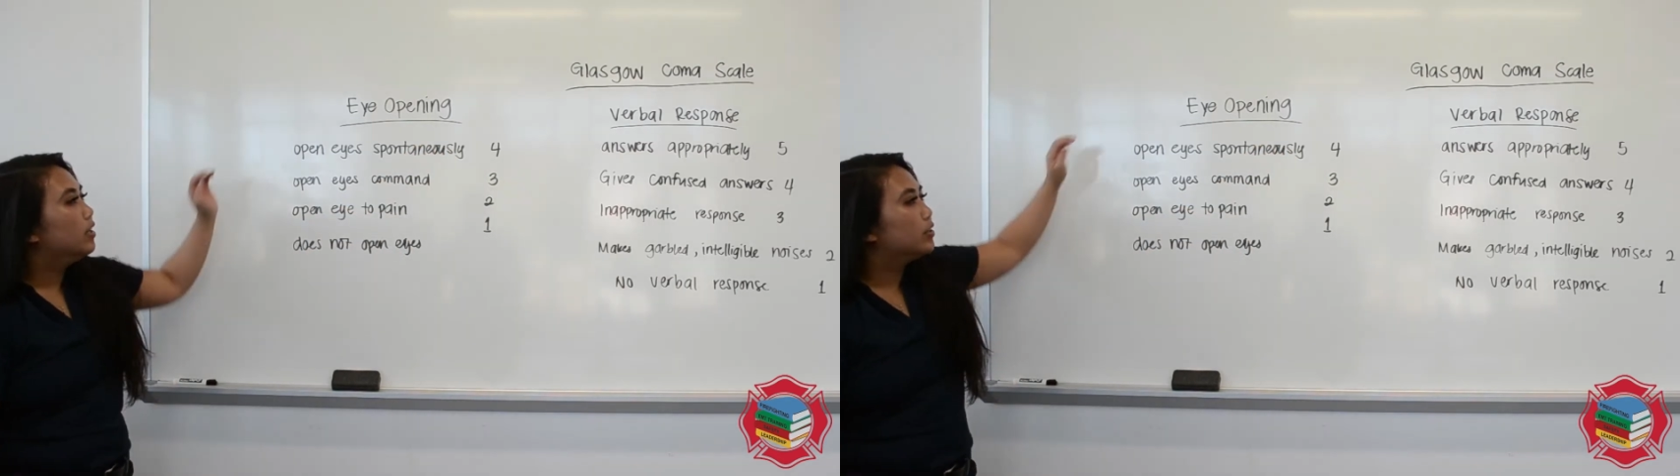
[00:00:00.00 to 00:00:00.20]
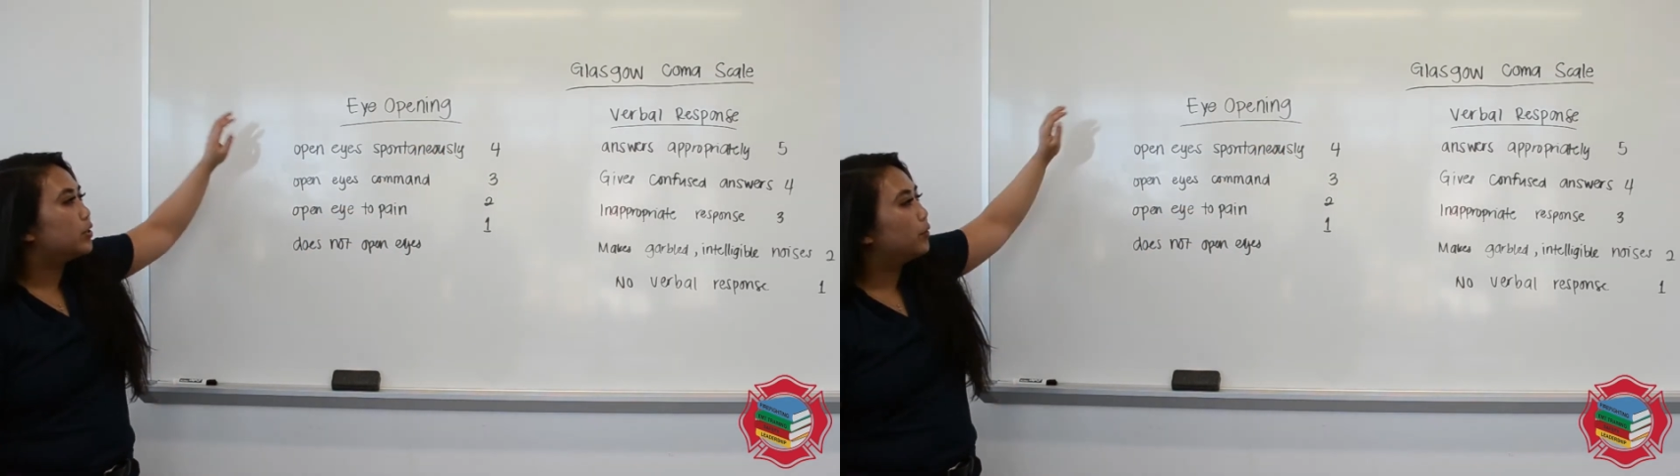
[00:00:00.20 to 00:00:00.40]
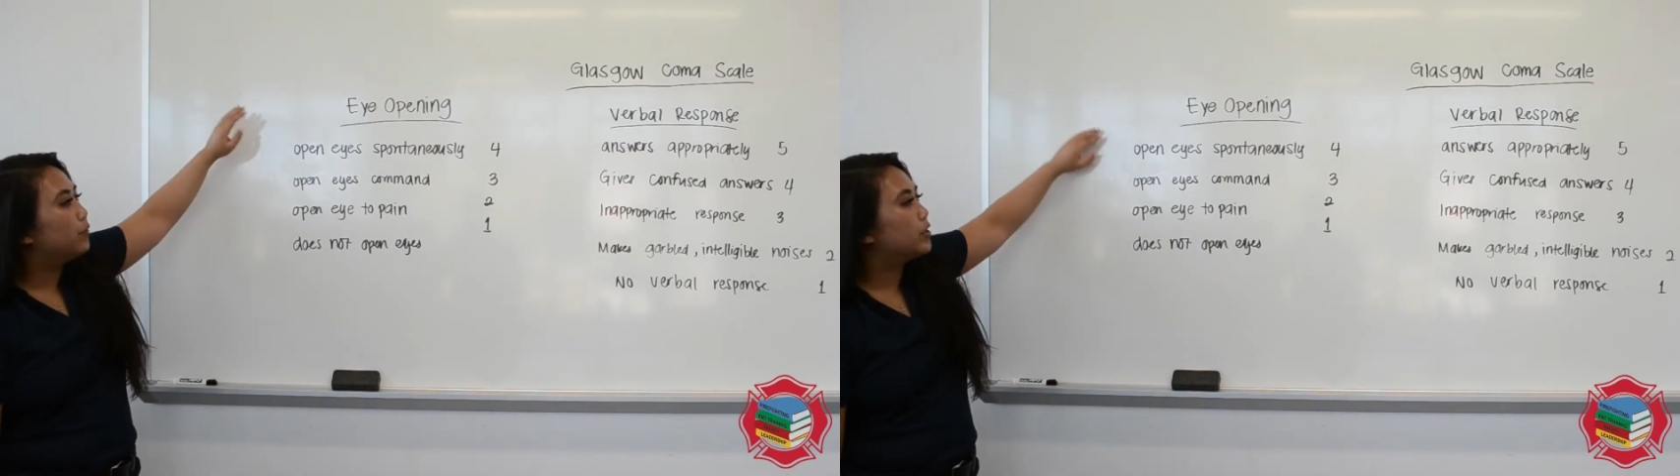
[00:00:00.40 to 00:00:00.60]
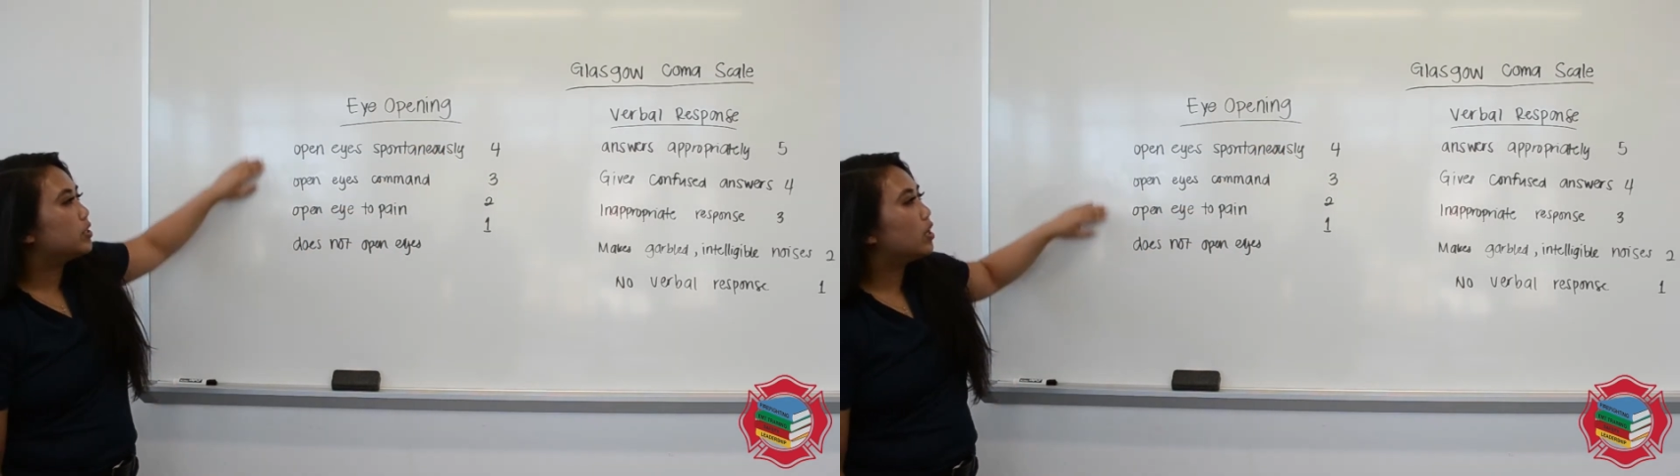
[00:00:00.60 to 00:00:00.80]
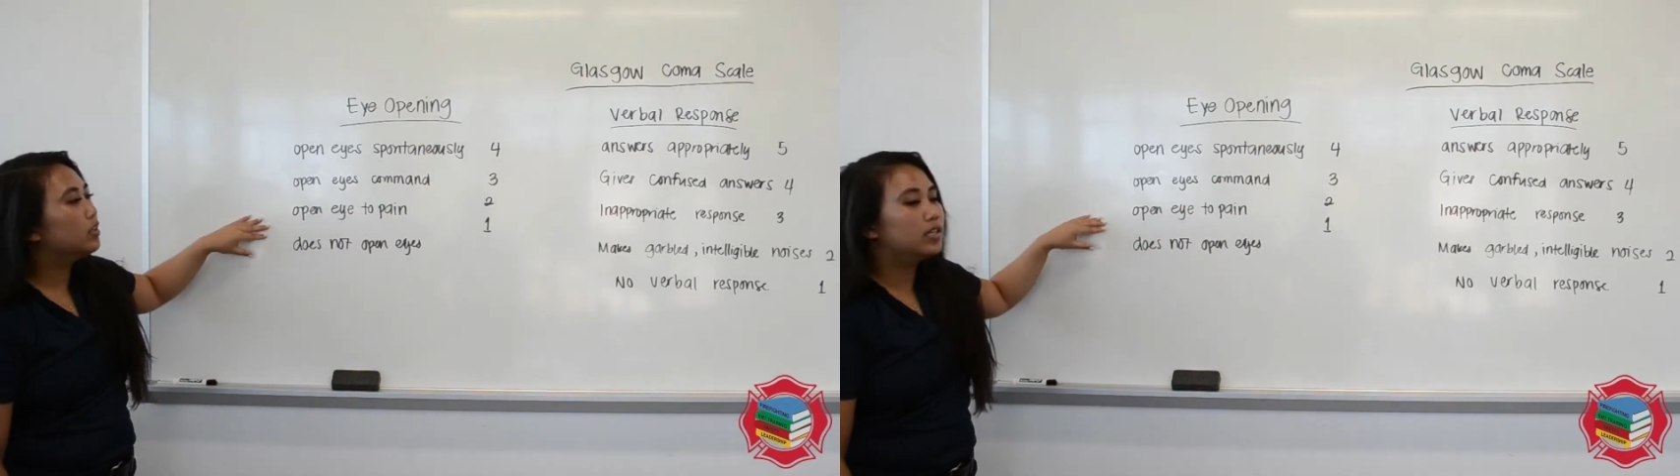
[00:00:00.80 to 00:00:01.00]
So first
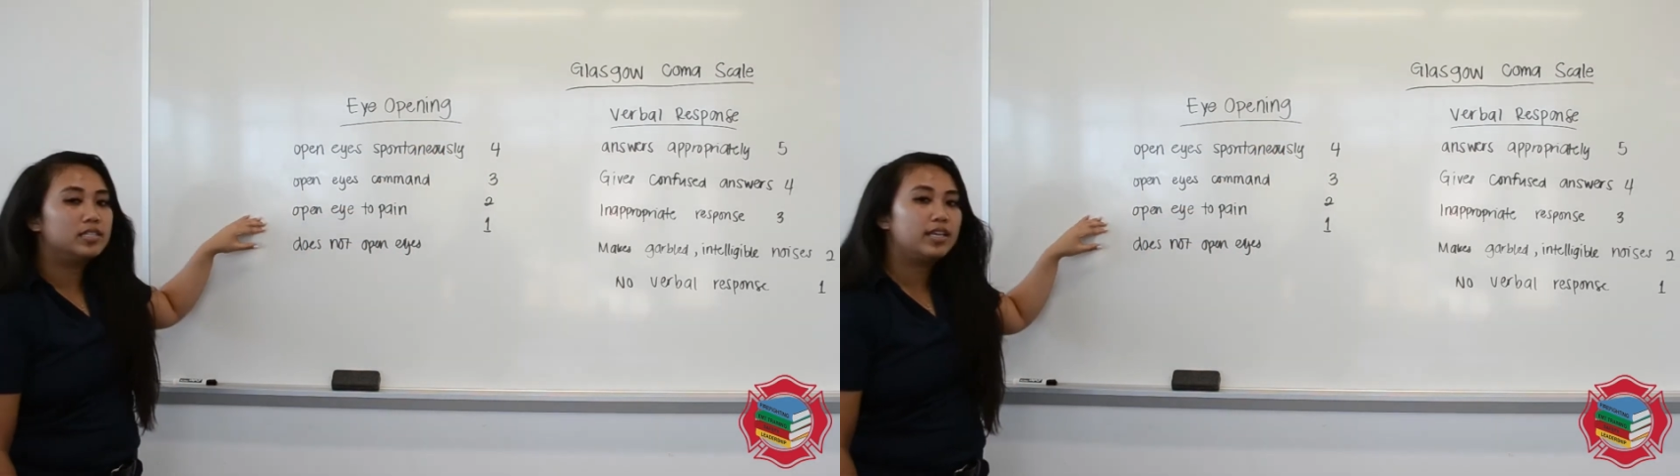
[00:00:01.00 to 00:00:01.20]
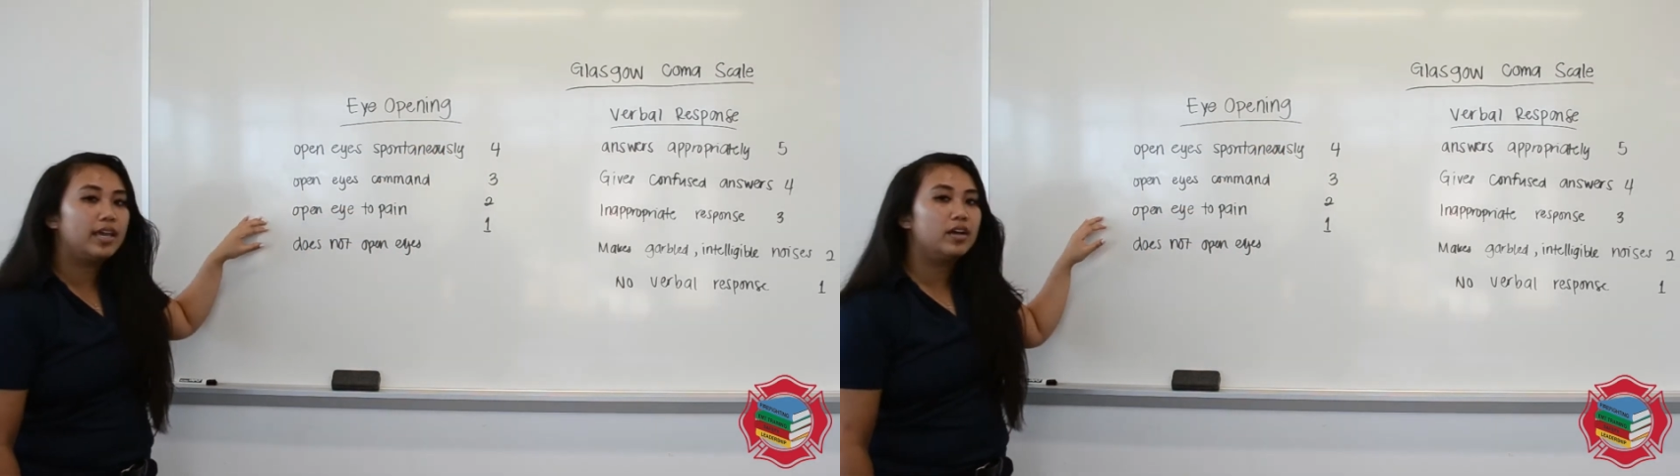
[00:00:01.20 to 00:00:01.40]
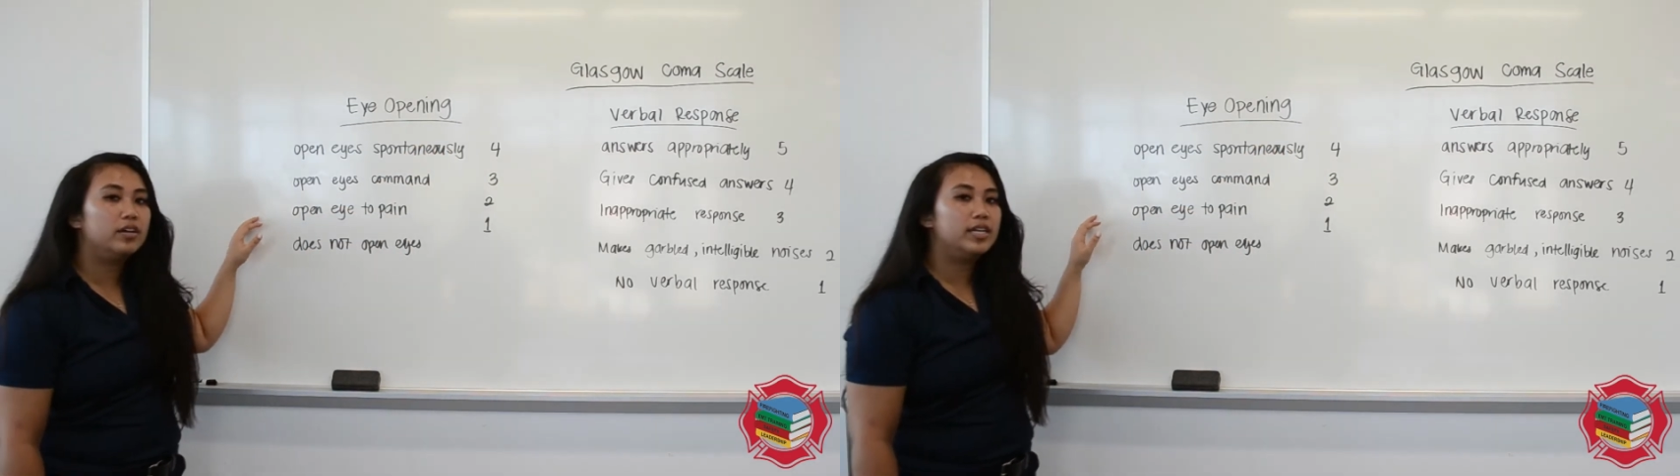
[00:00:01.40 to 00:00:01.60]
on the scale